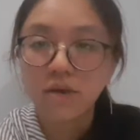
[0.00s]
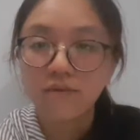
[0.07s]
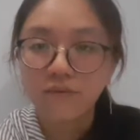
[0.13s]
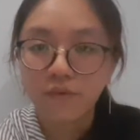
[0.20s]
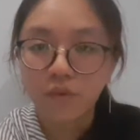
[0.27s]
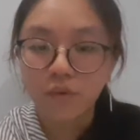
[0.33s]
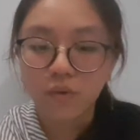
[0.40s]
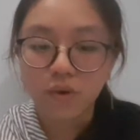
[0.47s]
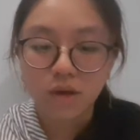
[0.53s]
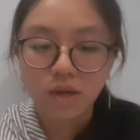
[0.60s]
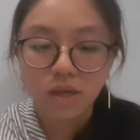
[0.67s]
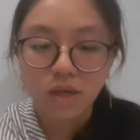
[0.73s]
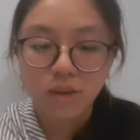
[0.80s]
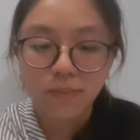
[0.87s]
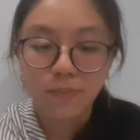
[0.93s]
for
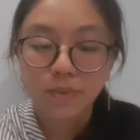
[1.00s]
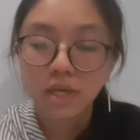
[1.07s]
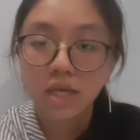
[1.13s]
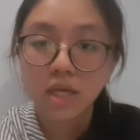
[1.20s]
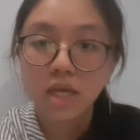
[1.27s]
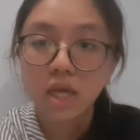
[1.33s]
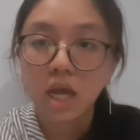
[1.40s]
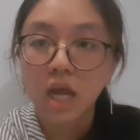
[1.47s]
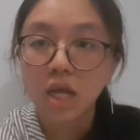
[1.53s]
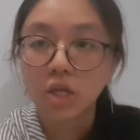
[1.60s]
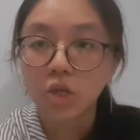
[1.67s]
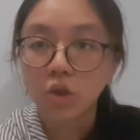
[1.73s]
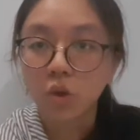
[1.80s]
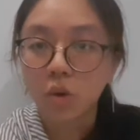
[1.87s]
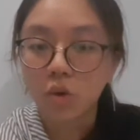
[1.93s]
B
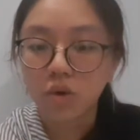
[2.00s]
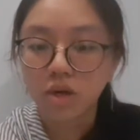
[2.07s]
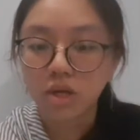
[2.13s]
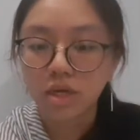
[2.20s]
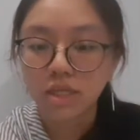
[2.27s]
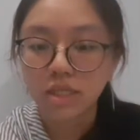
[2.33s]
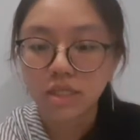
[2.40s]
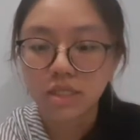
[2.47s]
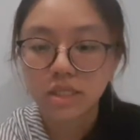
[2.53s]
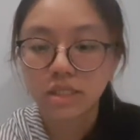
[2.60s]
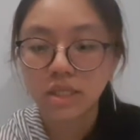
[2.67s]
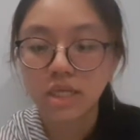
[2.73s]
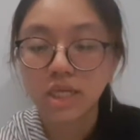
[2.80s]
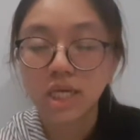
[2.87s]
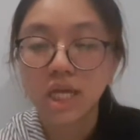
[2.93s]
nor,
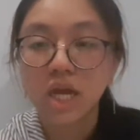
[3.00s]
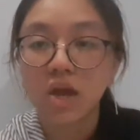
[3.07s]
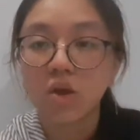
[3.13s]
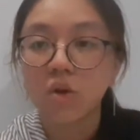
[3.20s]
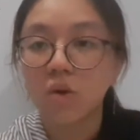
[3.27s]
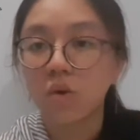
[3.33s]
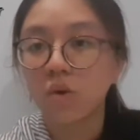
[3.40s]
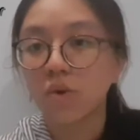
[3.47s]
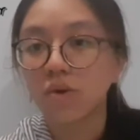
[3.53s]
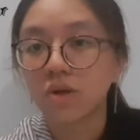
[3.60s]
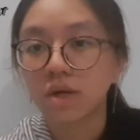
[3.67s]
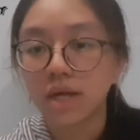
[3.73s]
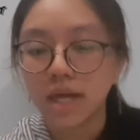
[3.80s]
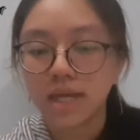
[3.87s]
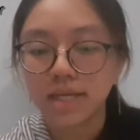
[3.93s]
C or
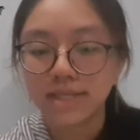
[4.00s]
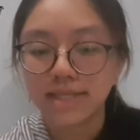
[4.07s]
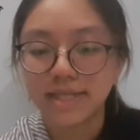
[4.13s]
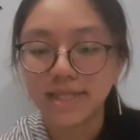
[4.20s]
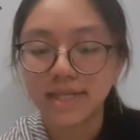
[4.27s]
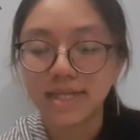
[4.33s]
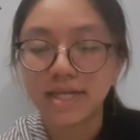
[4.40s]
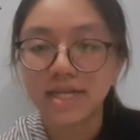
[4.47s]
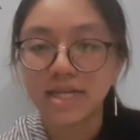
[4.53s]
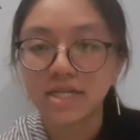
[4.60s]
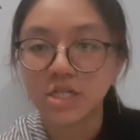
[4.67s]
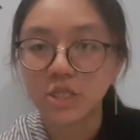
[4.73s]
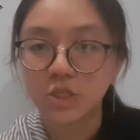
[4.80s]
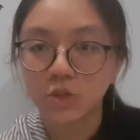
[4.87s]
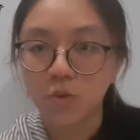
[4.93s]
D
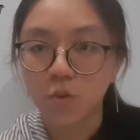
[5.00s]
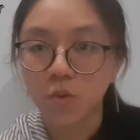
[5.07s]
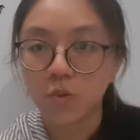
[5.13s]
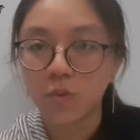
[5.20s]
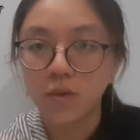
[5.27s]
so.